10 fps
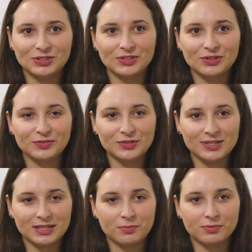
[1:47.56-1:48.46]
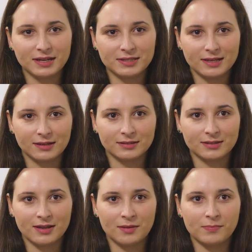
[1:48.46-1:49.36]
do you foresee Brexit
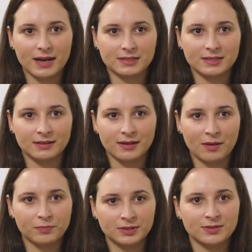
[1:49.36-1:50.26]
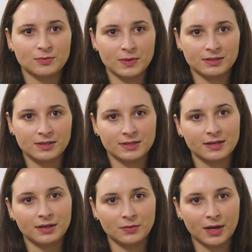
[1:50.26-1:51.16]
impacting Hampleton's business in
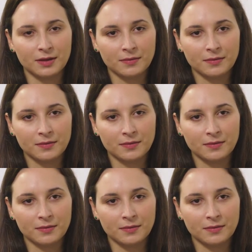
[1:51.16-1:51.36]
any way?